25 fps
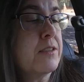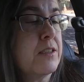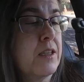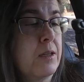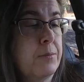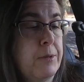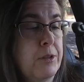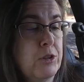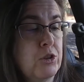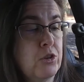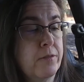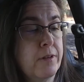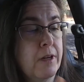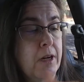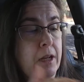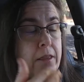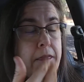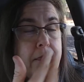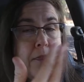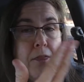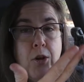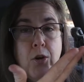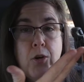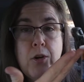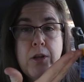That means you've got
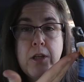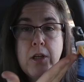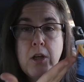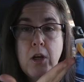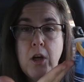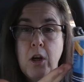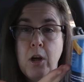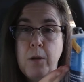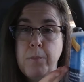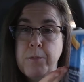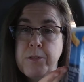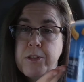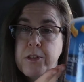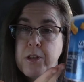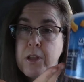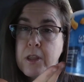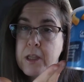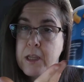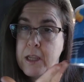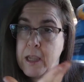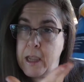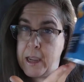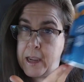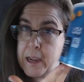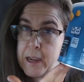30 carbs to the
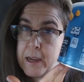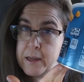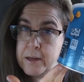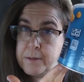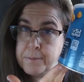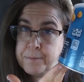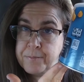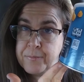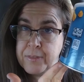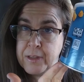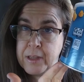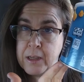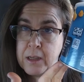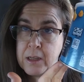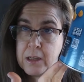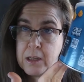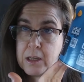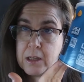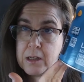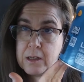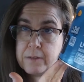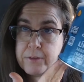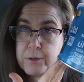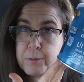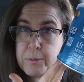can,
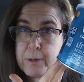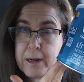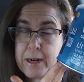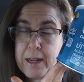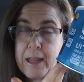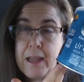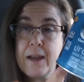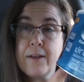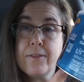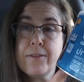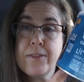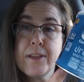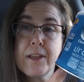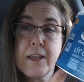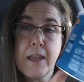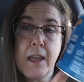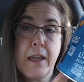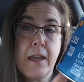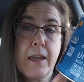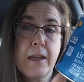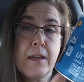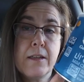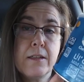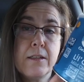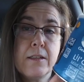and if you ate half the
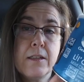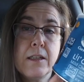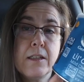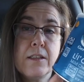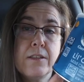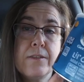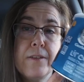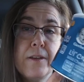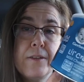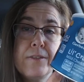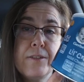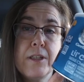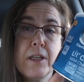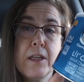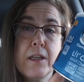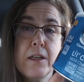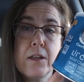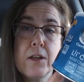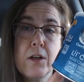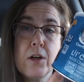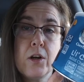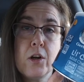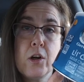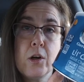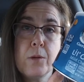can, it's 15
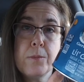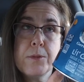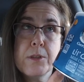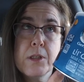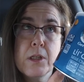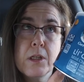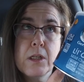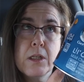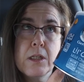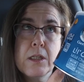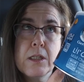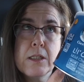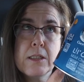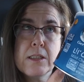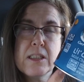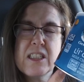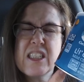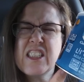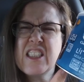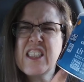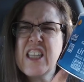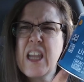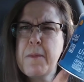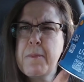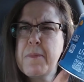carbs. It's the
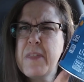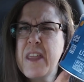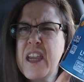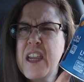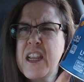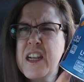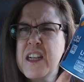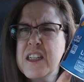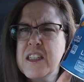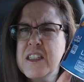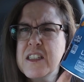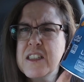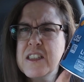same thing.